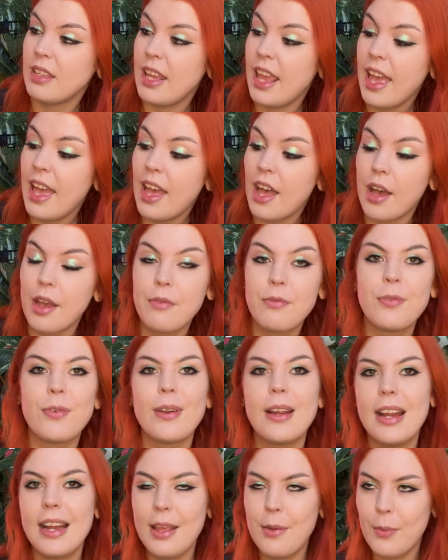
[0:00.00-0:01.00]
Yeah, I
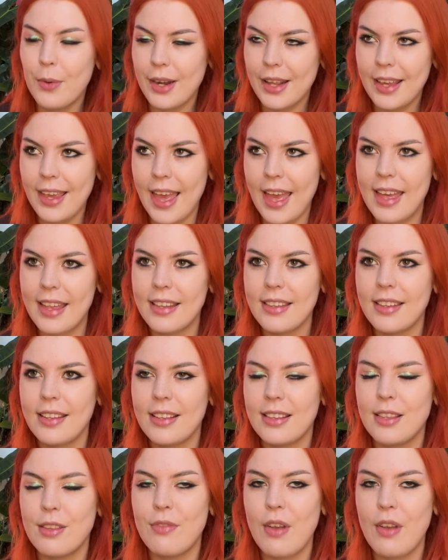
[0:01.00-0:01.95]
really want to get the